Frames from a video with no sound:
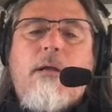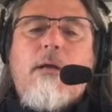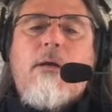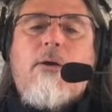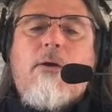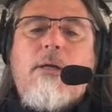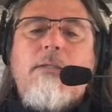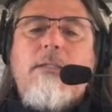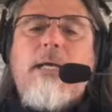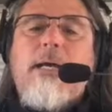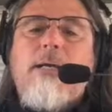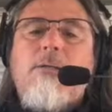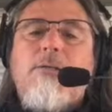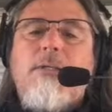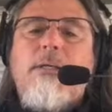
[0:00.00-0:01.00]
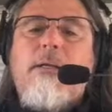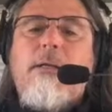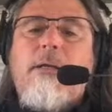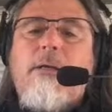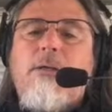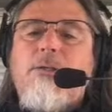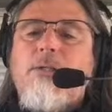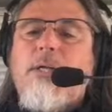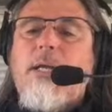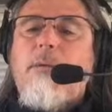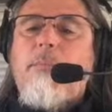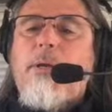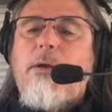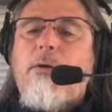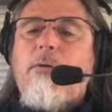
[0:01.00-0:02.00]
RSI is still in good
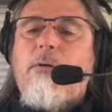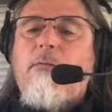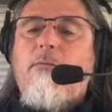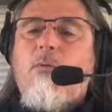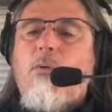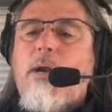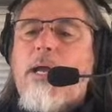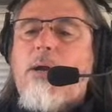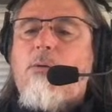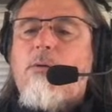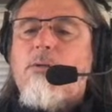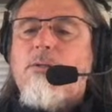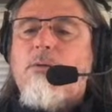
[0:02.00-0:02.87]
shape here on the 4 hour.